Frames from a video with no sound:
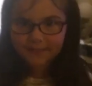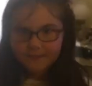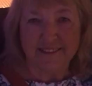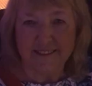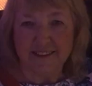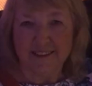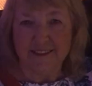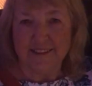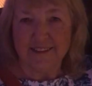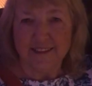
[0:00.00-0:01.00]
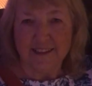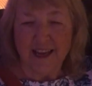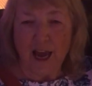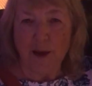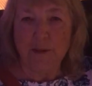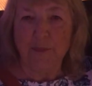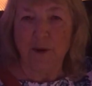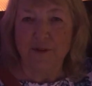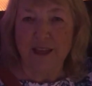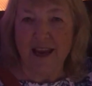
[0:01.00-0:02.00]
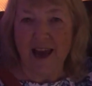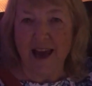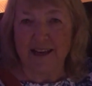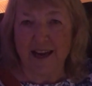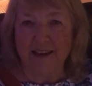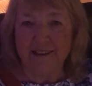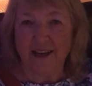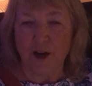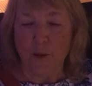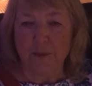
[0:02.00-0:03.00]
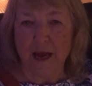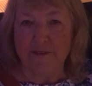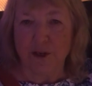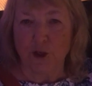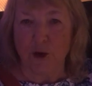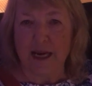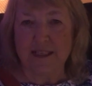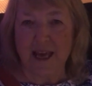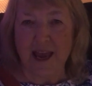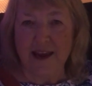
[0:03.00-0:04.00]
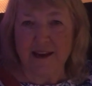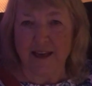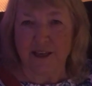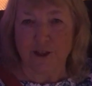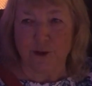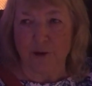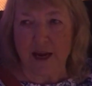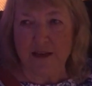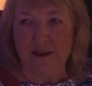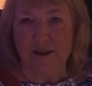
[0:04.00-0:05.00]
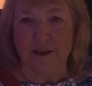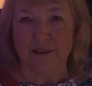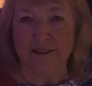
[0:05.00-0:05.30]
Happy birthday, Hannah. I hope you have a great day and a great year.